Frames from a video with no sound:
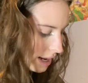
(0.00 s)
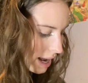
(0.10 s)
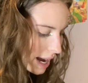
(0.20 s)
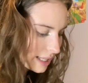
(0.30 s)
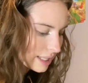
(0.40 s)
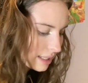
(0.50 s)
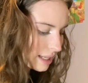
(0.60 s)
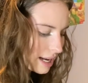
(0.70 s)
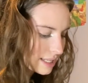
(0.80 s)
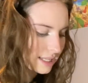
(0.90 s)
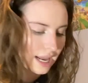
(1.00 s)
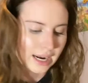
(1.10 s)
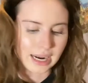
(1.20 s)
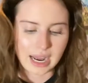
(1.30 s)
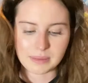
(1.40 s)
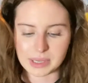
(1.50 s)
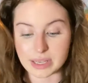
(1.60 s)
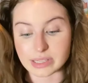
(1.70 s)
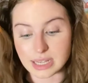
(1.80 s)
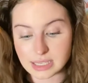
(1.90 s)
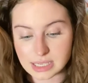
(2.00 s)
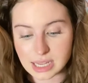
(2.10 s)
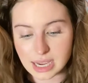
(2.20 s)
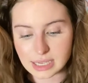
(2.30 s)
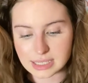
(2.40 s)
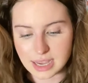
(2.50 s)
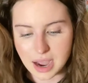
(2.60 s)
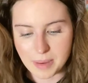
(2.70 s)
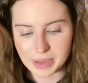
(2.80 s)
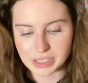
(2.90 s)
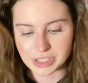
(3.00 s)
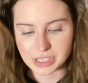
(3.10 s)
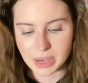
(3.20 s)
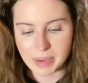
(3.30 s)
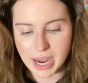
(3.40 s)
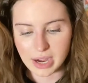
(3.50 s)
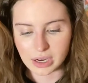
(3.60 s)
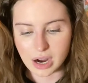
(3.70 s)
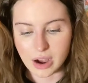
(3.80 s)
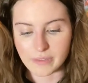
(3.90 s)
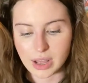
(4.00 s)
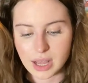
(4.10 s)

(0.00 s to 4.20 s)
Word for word: And the last set I got, because that's six, um, is just a pair of